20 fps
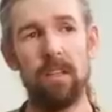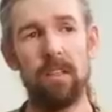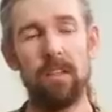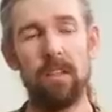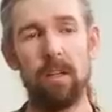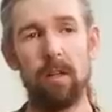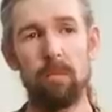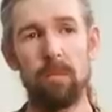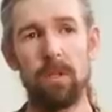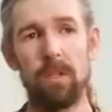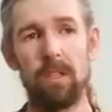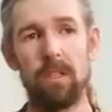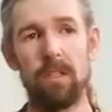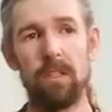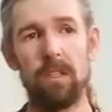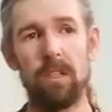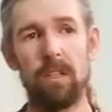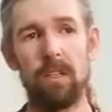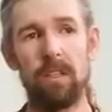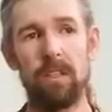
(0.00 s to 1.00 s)

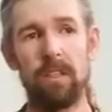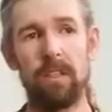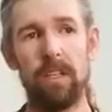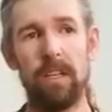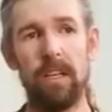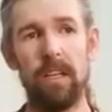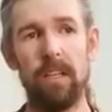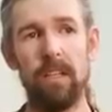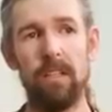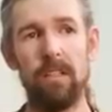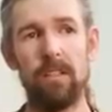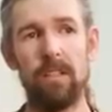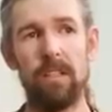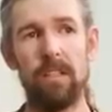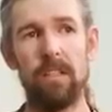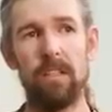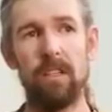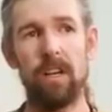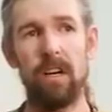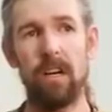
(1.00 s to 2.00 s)
Lumber, they
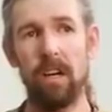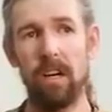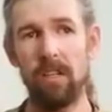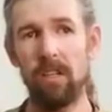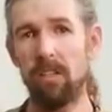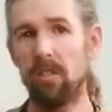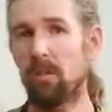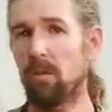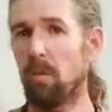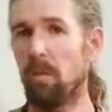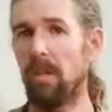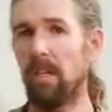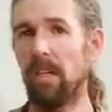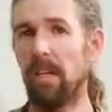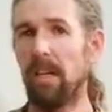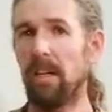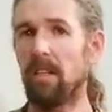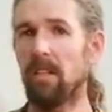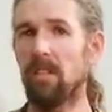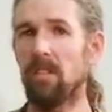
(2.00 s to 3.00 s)
did 120
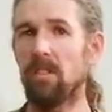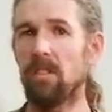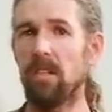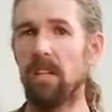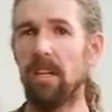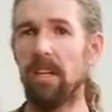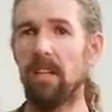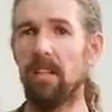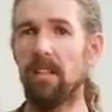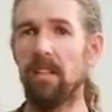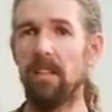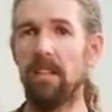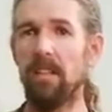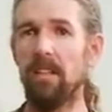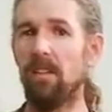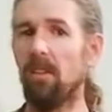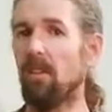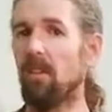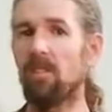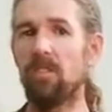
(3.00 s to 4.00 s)
acres, and
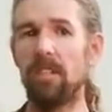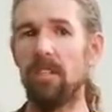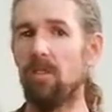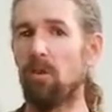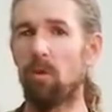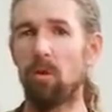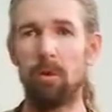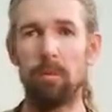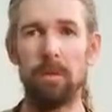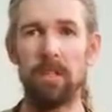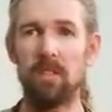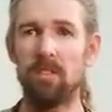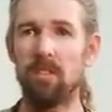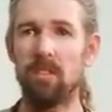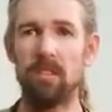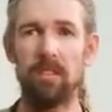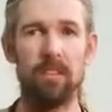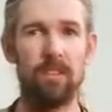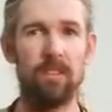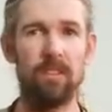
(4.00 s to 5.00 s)
it looks enormous.
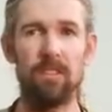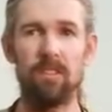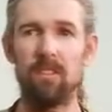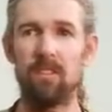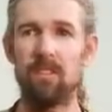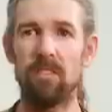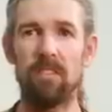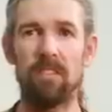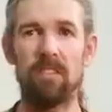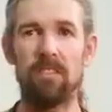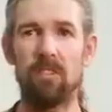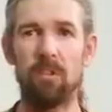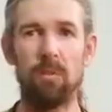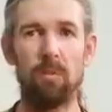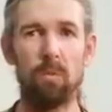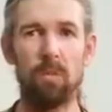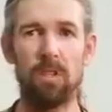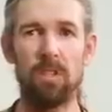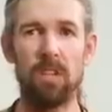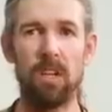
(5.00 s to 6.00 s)
So
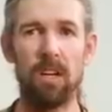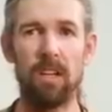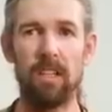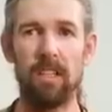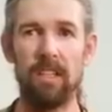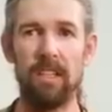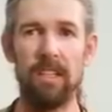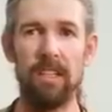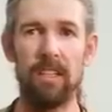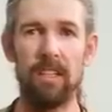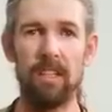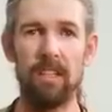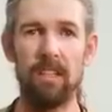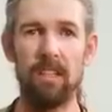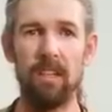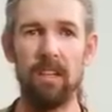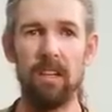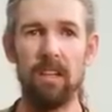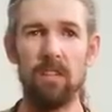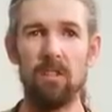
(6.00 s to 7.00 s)
we're talking here
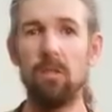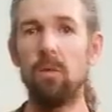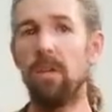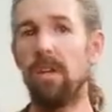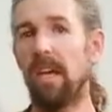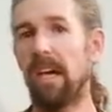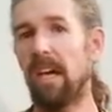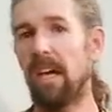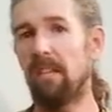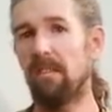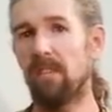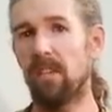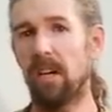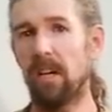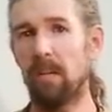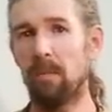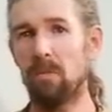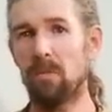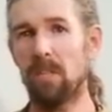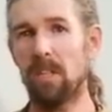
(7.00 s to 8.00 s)
2.5
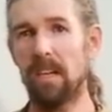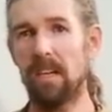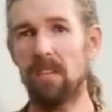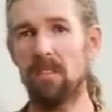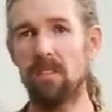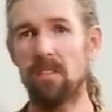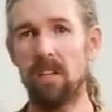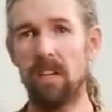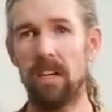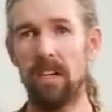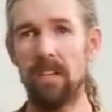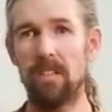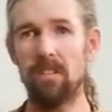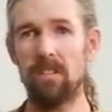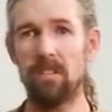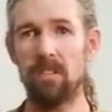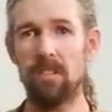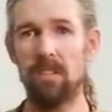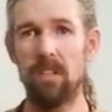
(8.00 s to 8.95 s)
times that size.